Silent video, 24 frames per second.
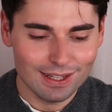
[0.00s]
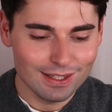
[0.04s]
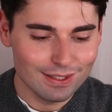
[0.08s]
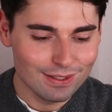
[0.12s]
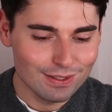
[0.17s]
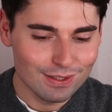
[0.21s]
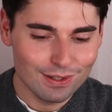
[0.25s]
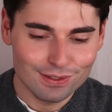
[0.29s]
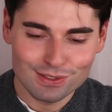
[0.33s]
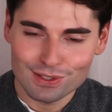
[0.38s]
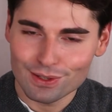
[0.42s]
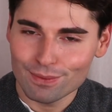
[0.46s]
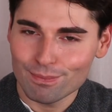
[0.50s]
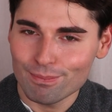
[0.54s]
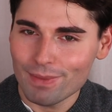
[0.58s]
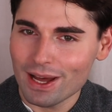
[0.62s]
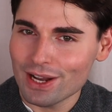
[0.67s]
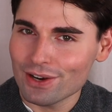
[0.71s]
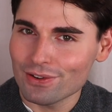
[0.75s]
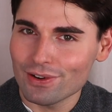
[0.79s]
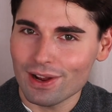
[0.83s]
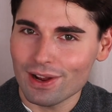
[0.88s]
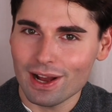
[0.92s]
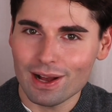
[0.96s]
It doesn't
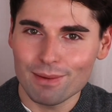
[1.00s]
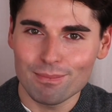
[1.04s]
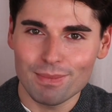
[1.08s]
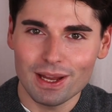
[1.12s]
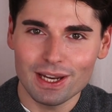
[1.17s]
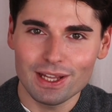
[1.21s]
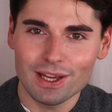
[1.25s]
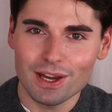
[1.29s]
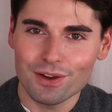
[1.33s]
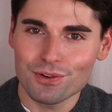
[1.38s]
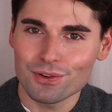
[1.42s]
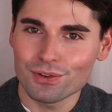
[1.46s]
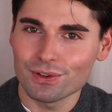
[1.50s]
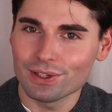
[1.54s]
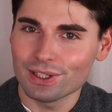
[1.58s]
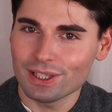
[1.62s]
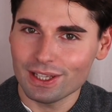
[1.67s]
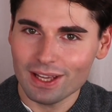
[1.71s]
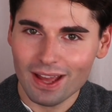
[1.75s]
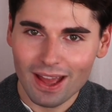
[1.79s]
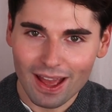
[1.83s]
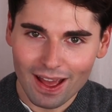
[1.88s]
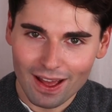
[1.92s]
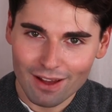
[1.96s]
matter how many I
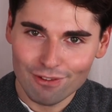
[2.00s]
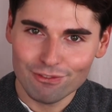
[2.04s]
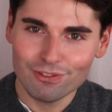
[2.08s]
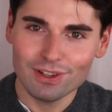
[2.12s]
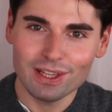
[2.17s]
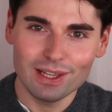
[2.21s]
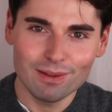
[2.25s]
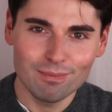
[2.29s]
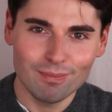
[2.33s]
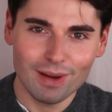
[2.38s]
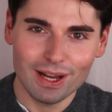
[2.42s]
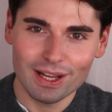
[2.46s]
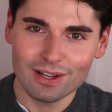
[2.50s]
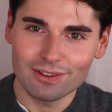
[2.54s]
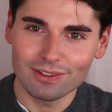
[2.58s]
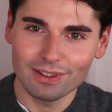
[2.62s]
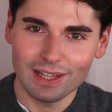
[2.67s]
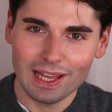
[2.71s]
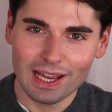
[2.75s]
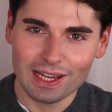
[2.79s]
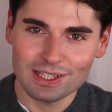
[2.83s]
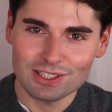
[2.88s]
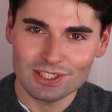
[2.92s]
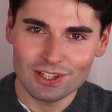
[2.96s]
already have in my
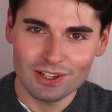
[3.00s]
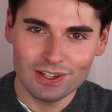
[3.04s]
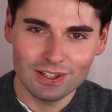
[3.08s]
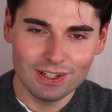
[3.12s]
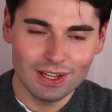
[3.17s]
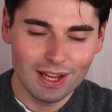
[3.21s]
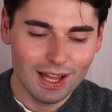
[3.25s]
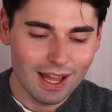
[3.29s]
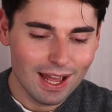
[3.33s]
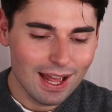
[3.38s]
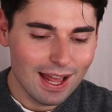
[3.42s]
collection.